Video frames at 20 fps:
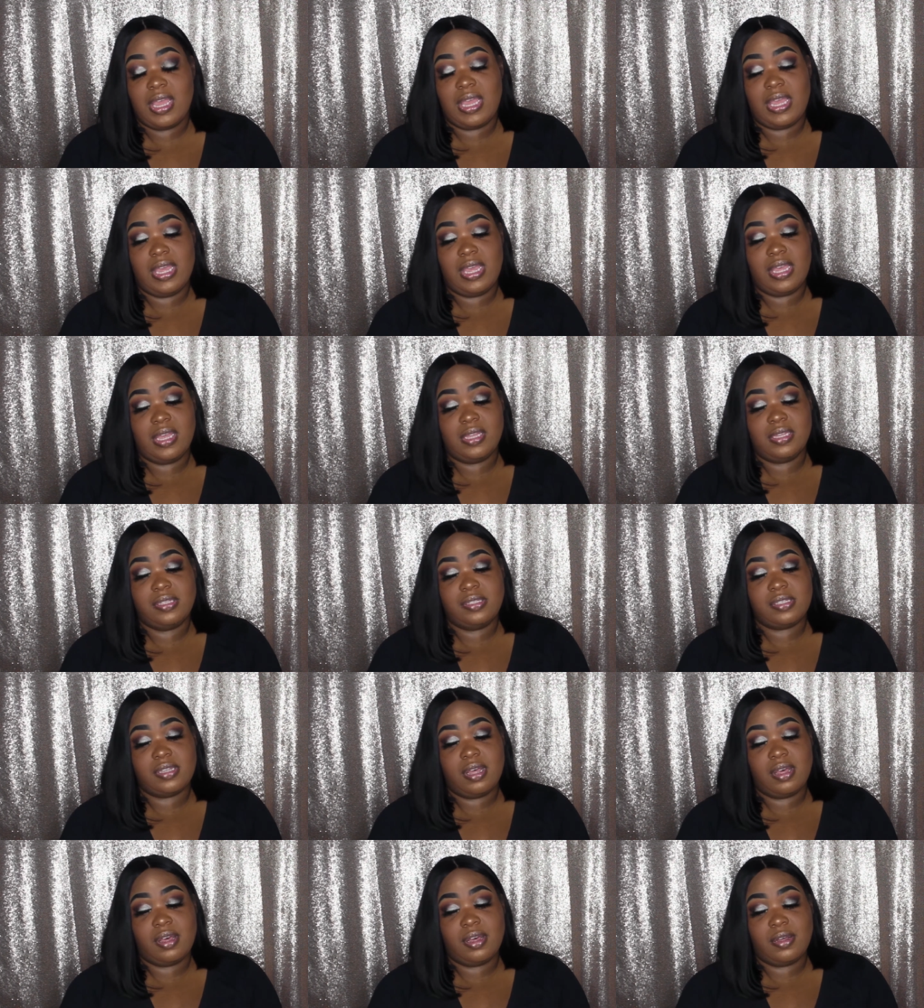
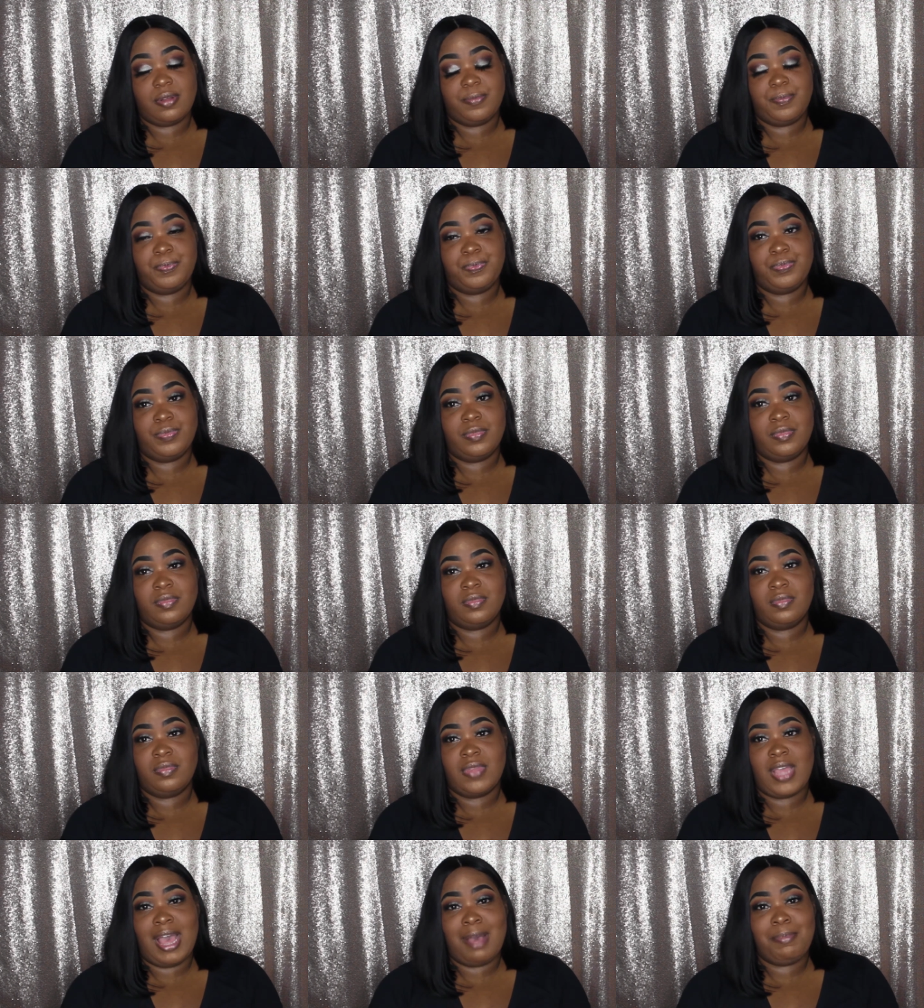and um,
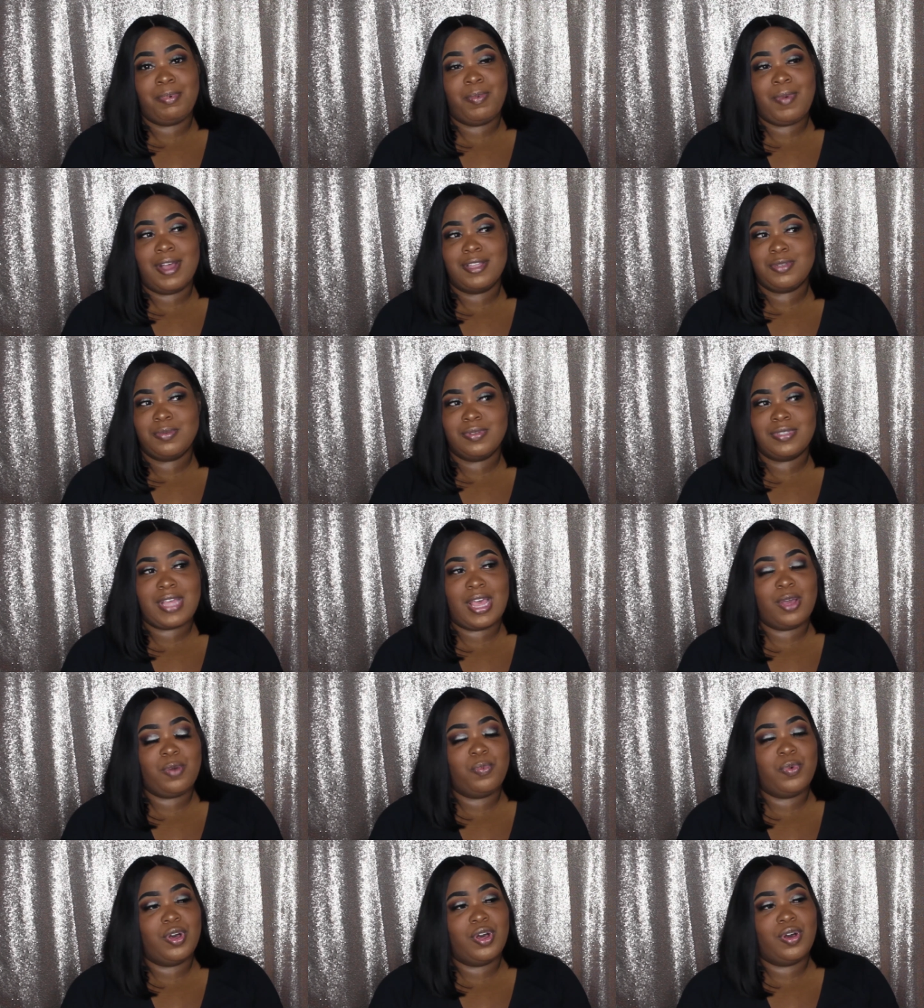Apple Watts was
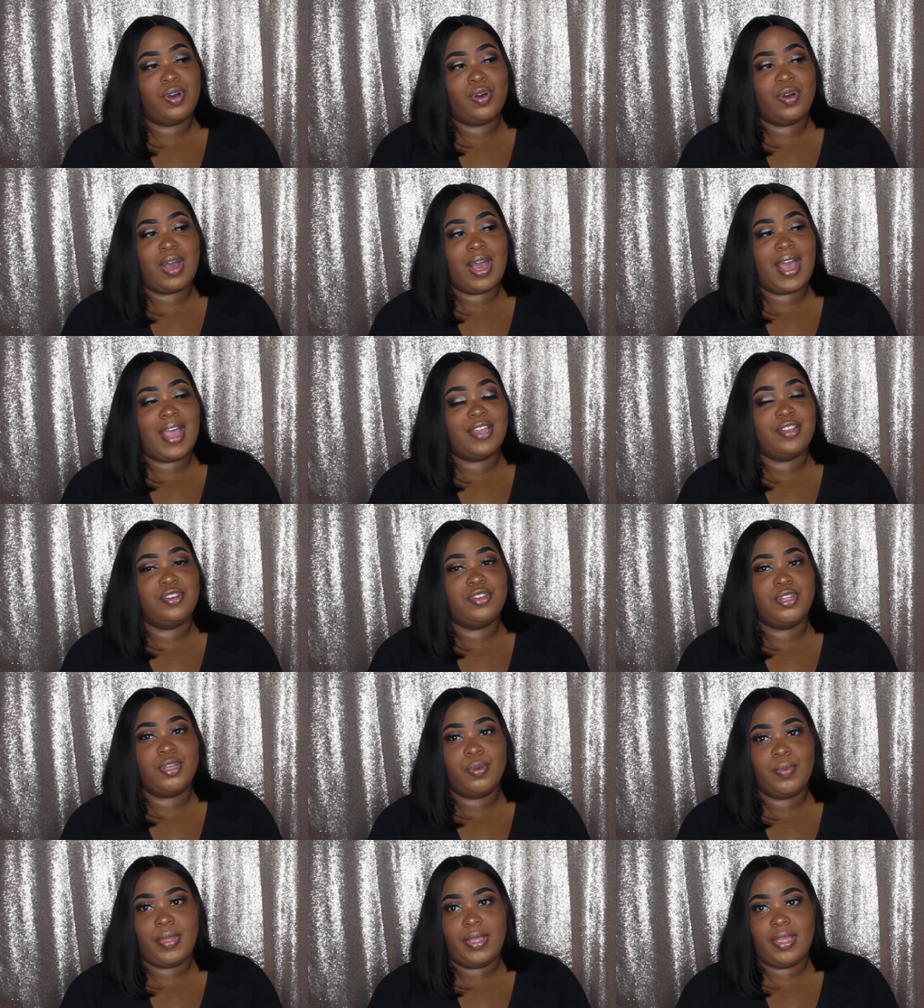like, well, I
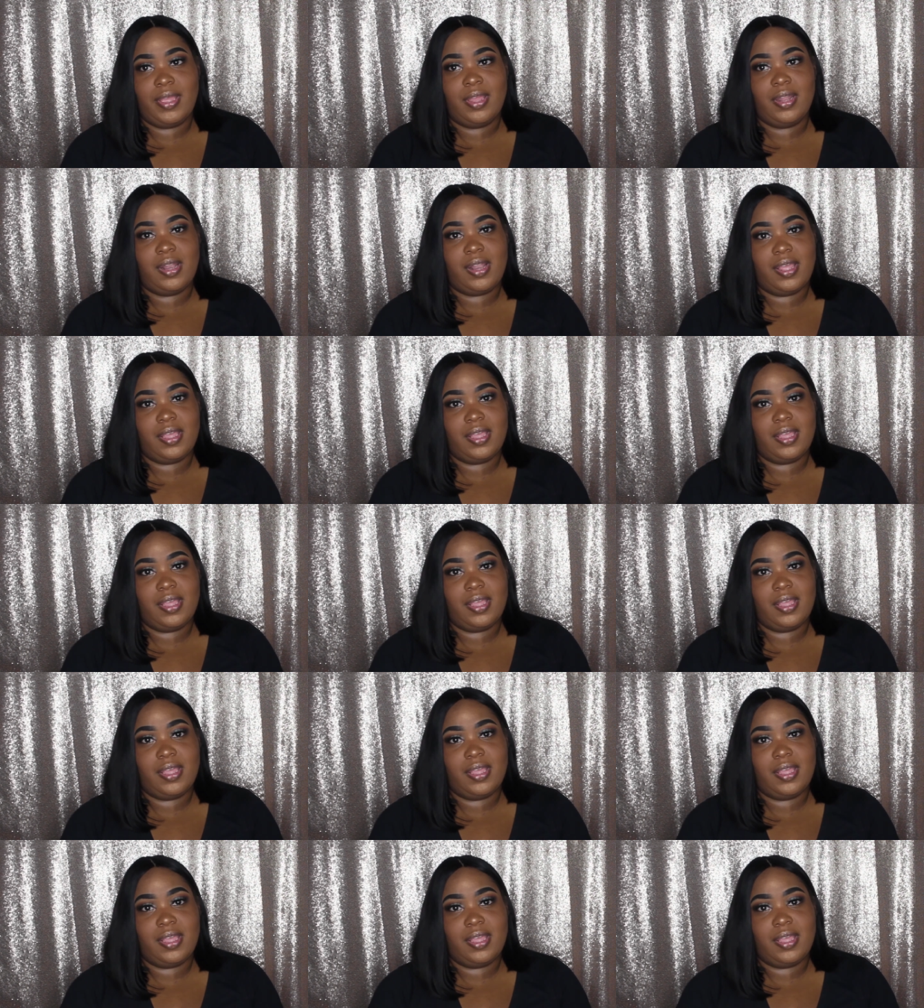knew it.